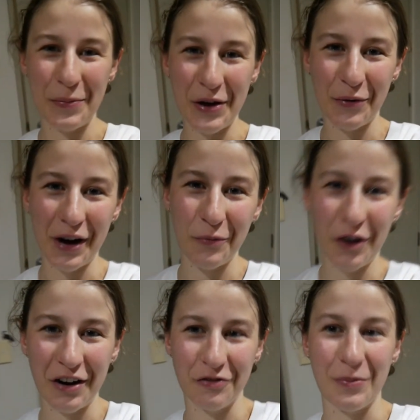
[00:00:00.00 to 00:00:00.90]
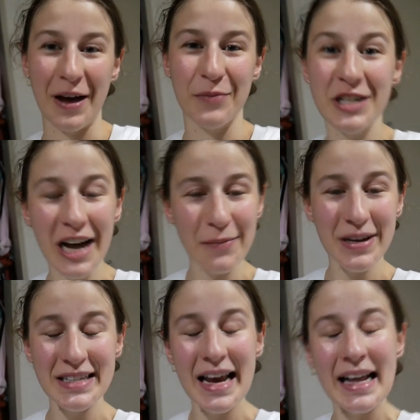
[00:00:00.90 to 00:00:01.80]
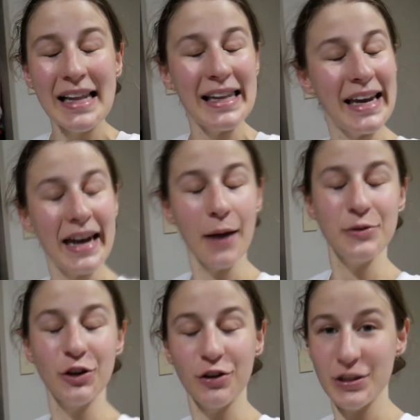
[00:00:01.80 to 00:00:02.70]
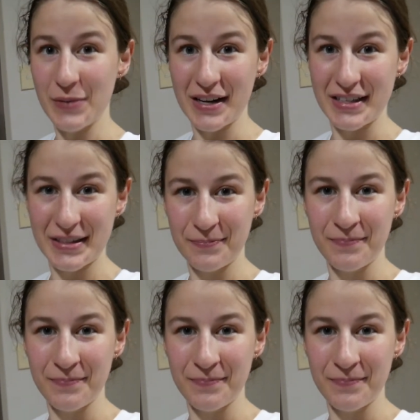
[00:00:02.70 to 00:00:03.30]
be what I'm wearing for my pajamas leading up to Christmas.